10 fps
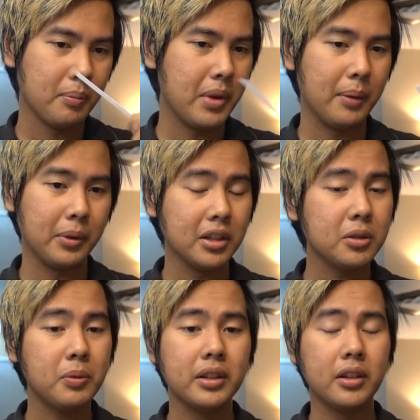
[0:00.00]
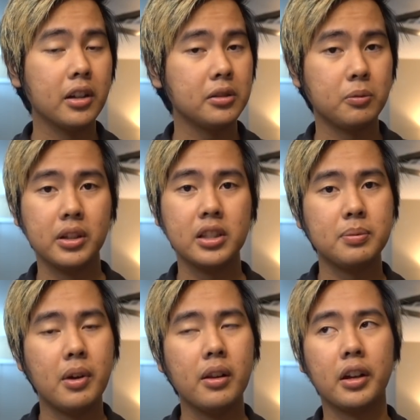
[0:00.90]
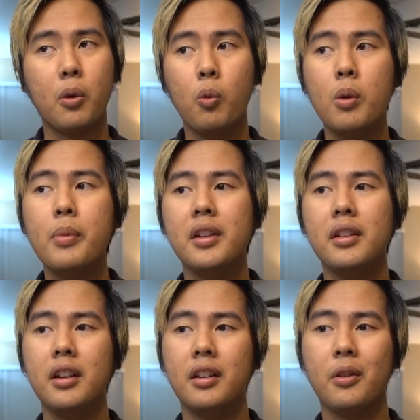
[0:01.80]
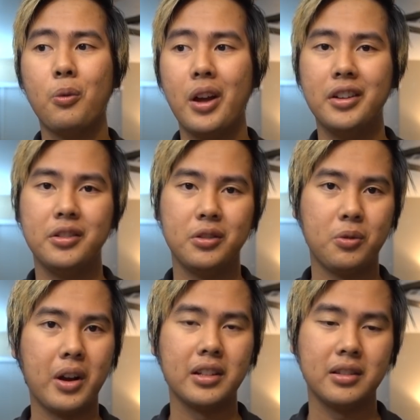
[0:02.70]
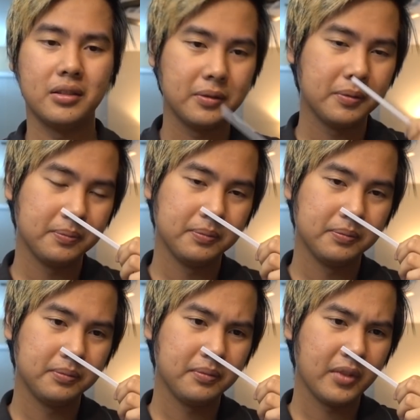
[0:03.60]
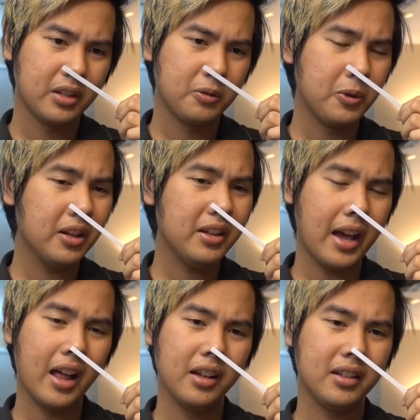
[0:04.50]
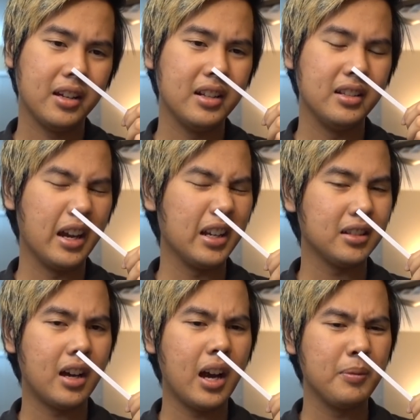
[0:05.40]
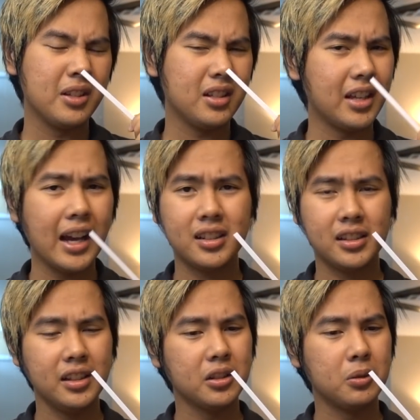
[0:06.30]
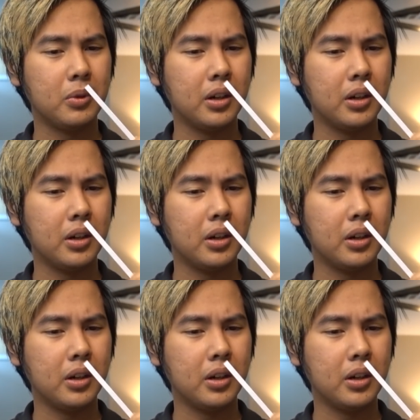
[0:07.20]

Man, but this one does really smell like a woman in a red dress. It's really elegant, nighttime, sexy as